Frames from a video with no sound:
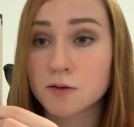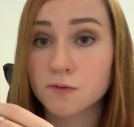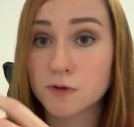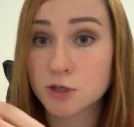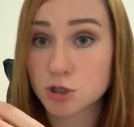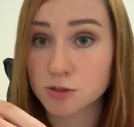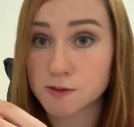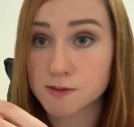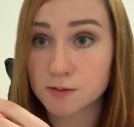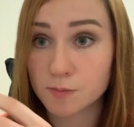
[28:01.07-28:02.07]
and
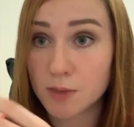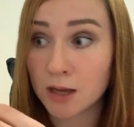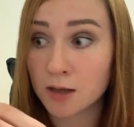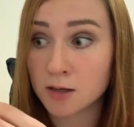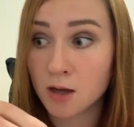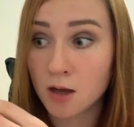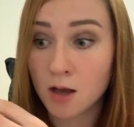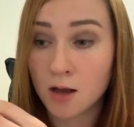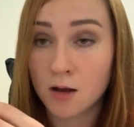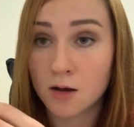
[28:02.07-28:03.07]
vicious man.
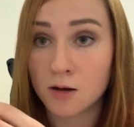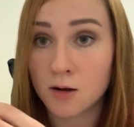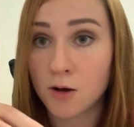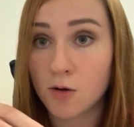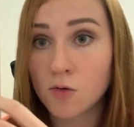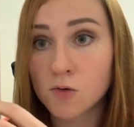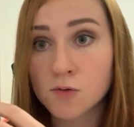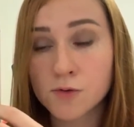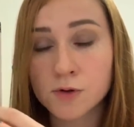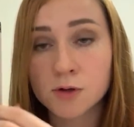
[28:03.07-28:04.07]

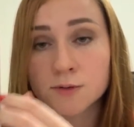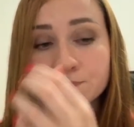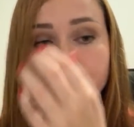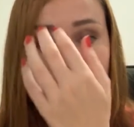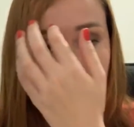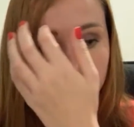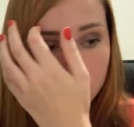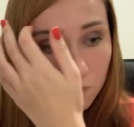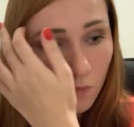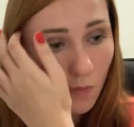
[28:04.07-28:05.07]

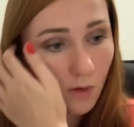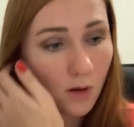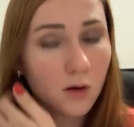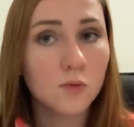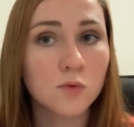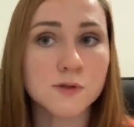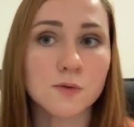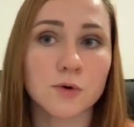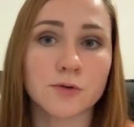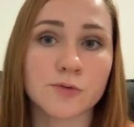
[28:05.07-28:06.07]

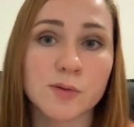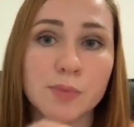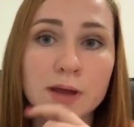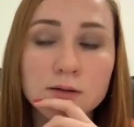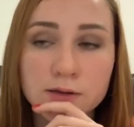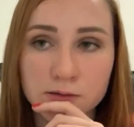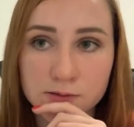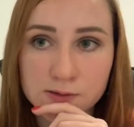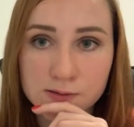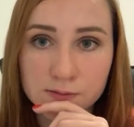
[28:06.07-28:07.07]

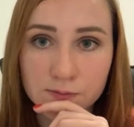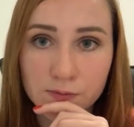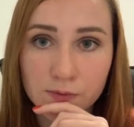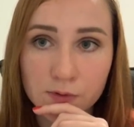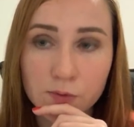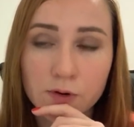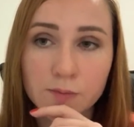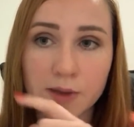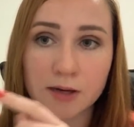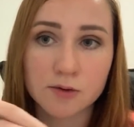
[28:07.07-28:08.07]
Rebellions, there were
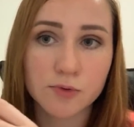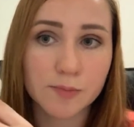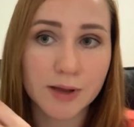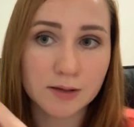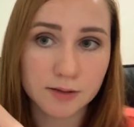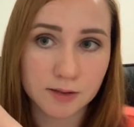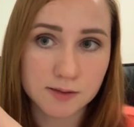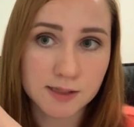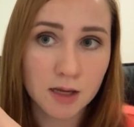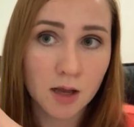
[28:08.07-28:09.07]
many
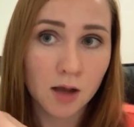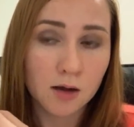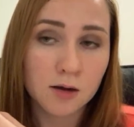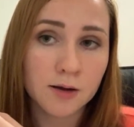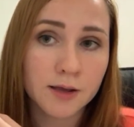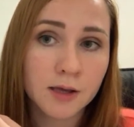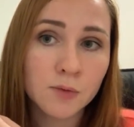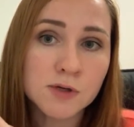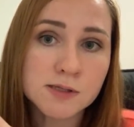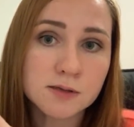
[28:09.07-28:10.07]
rebellions. He
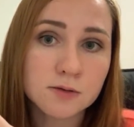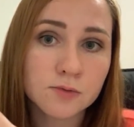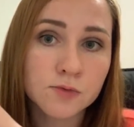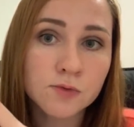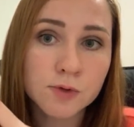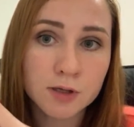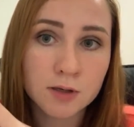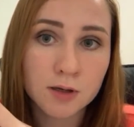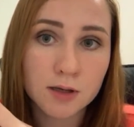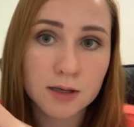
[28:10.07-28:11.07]
was
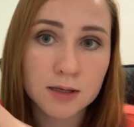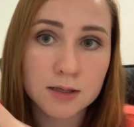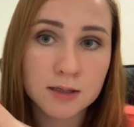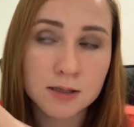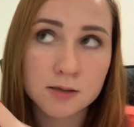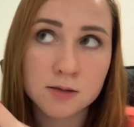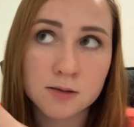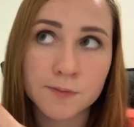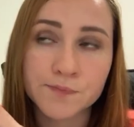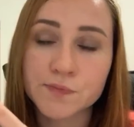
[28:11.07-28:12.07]
ruling in
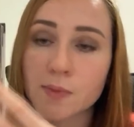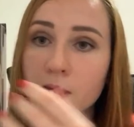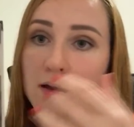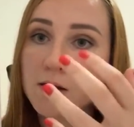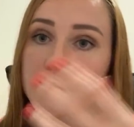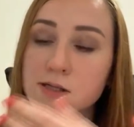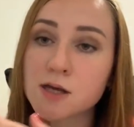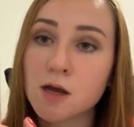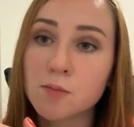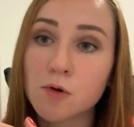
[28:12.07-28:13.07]
the
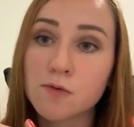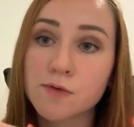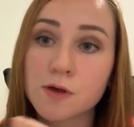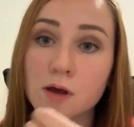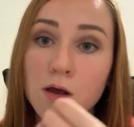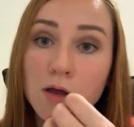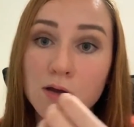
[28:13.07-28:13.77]
time of the